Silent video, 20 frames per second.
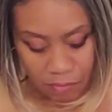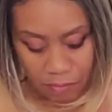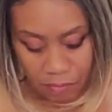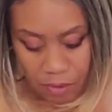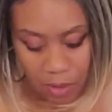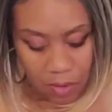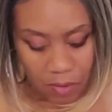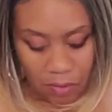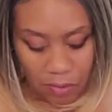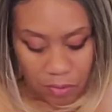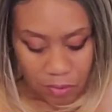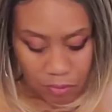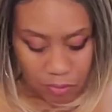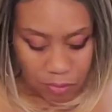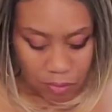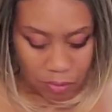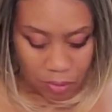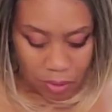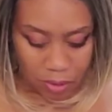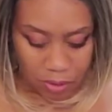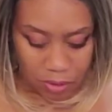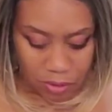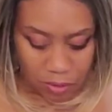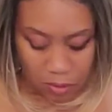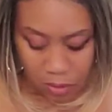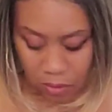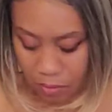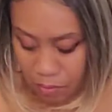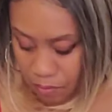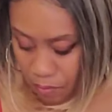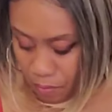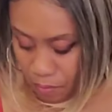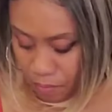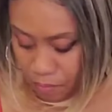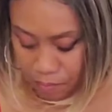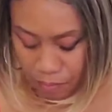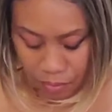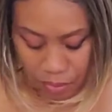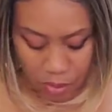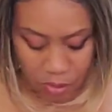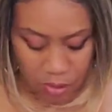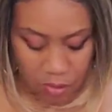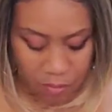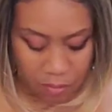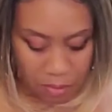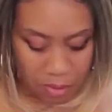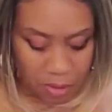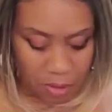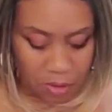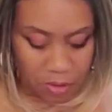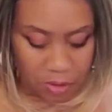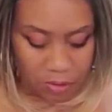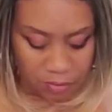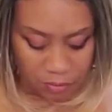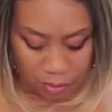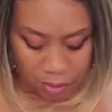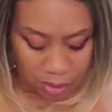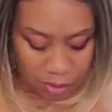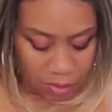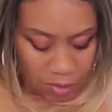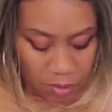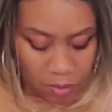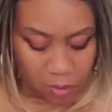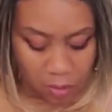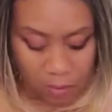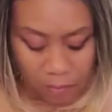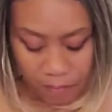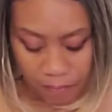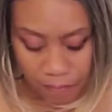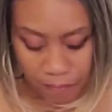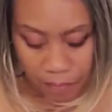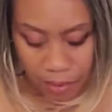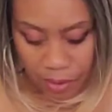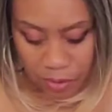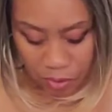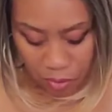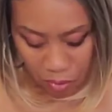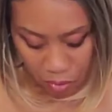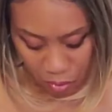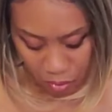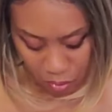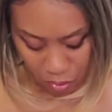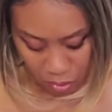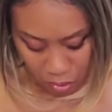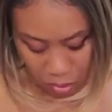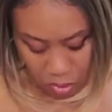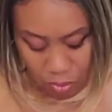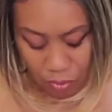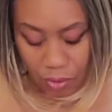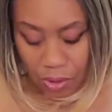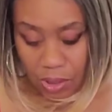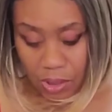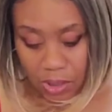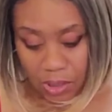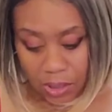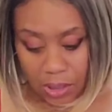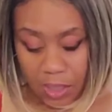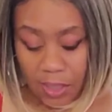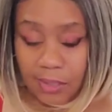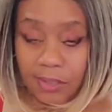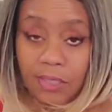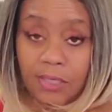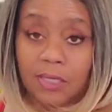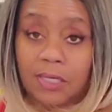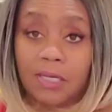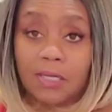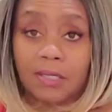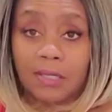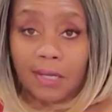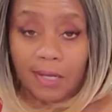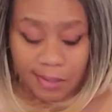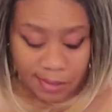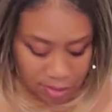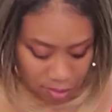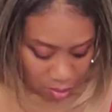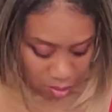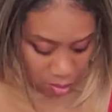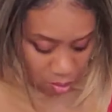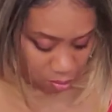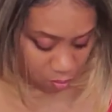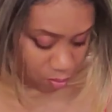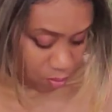We ain't going to use all that salt. Just a pinch. That's all. That's all you need. That's it. That's all.